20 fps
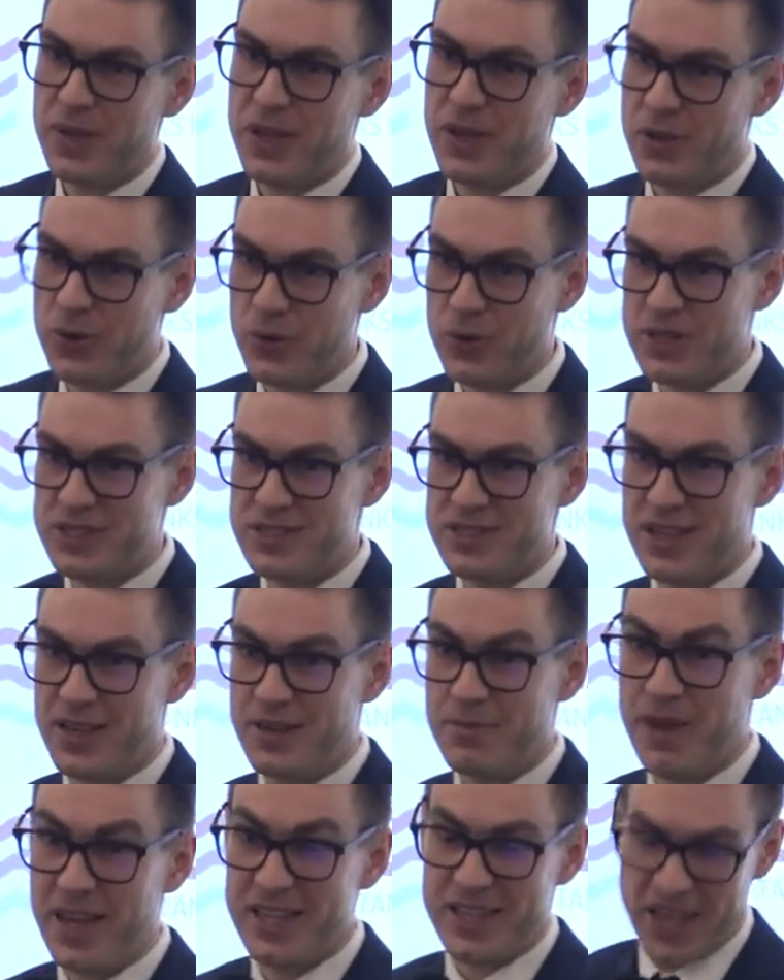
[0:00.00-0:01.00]
who is the
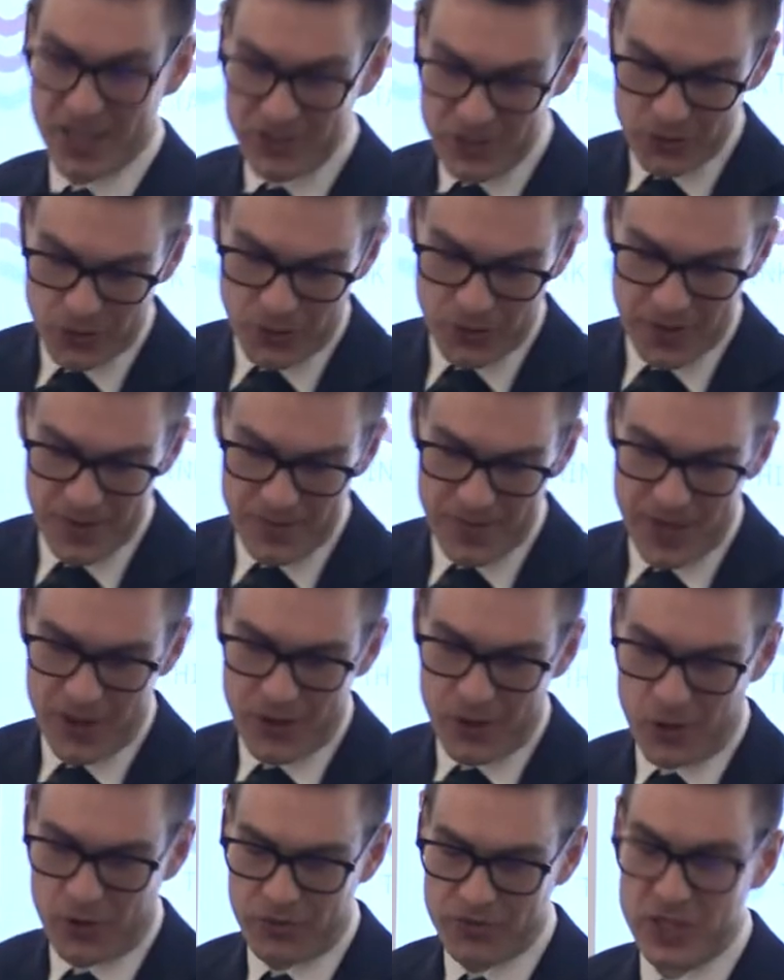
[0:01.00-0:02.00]
main editor
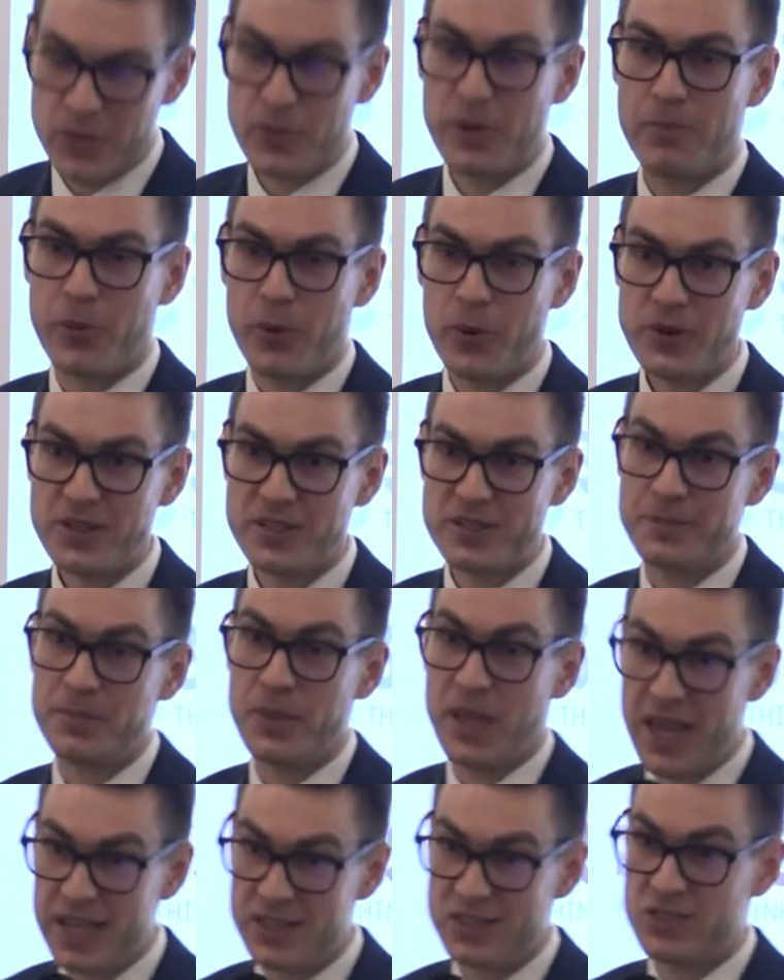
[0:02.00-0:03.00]
of the report
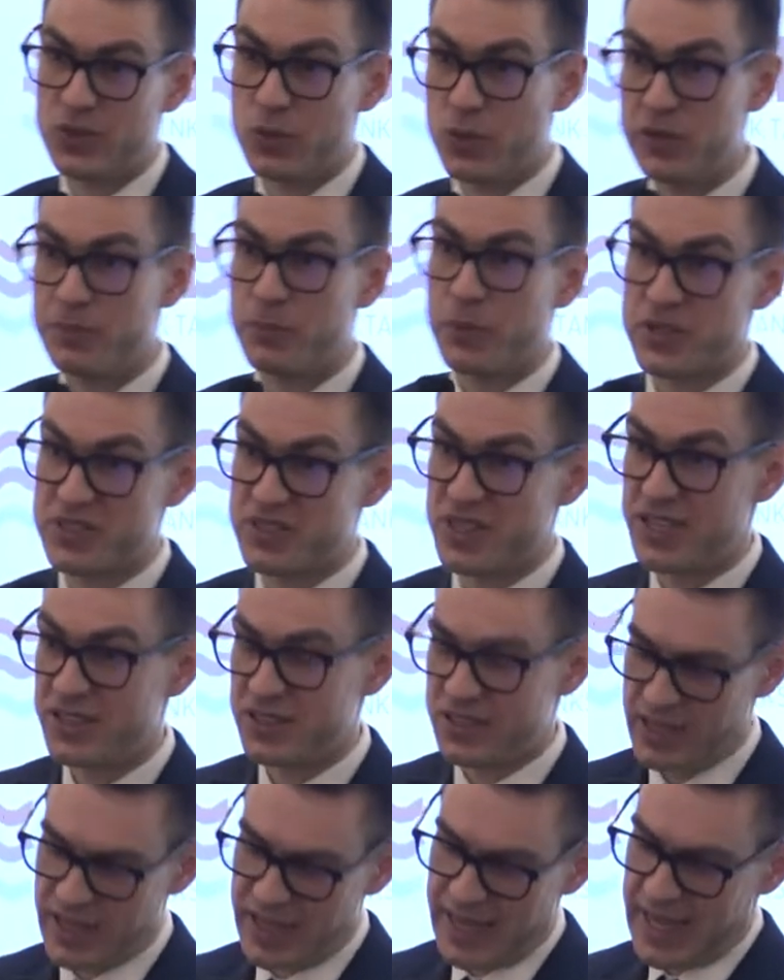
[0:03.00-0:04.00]
and will
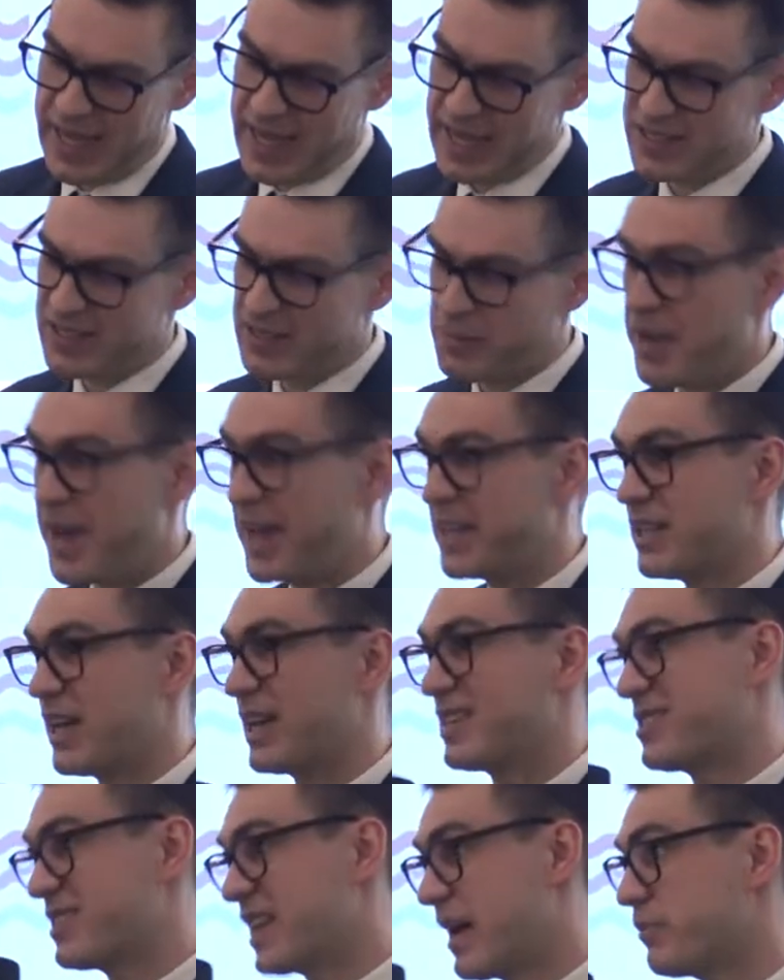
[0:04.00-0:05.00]
present its main
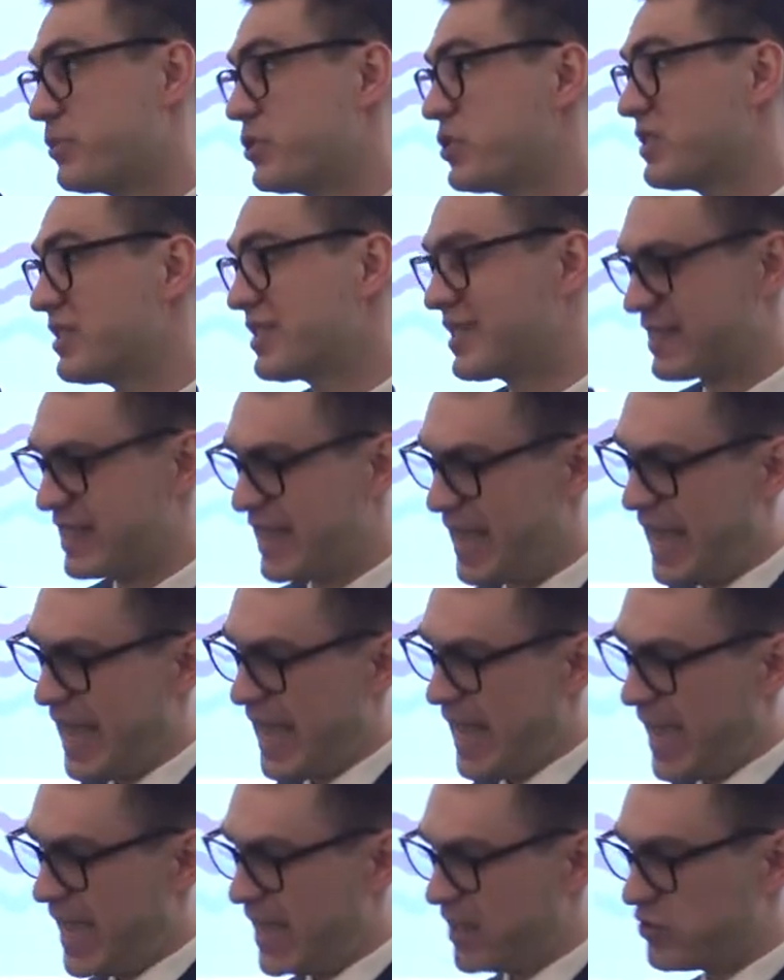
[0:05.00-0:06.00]
assumptions
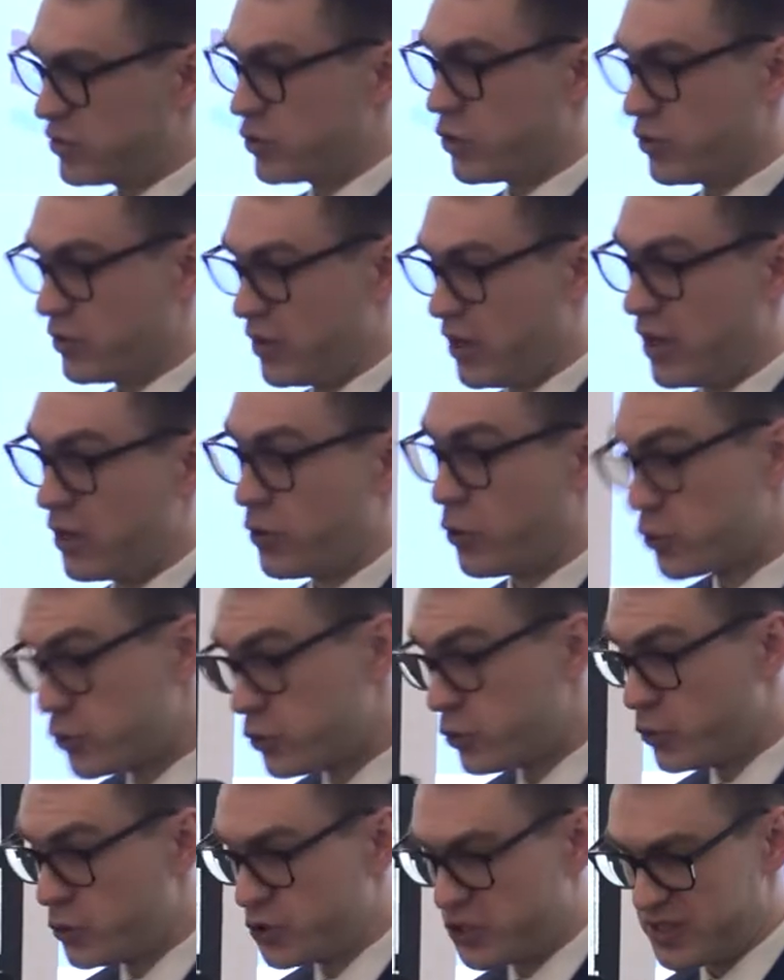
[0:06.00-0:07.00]
and
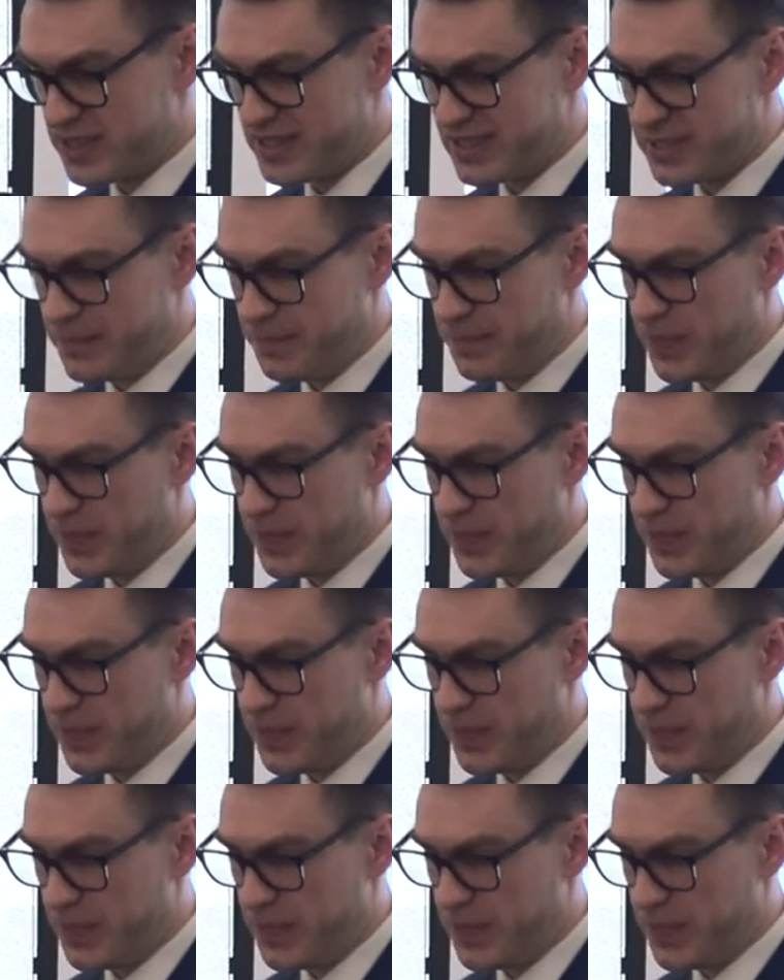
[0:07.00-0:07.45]
conclusions.